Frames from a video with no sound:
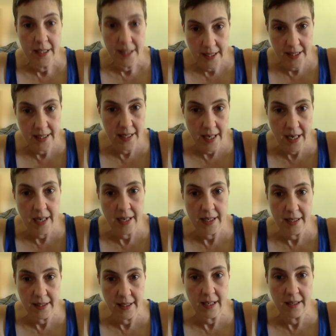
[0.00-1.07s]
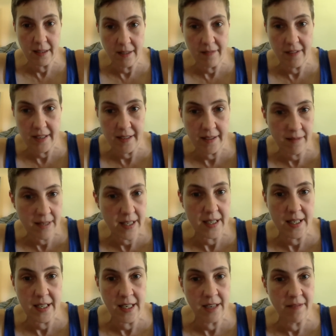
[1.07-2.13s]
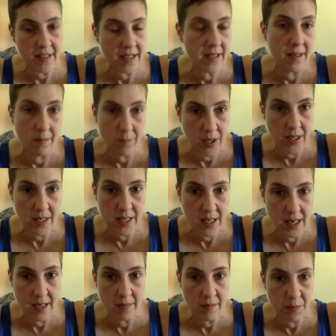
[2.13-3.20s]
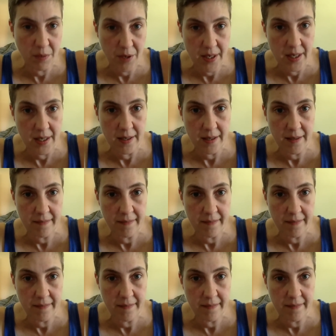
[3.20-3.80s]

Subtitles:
is not a legally valid reason to convict someone and send them to prison.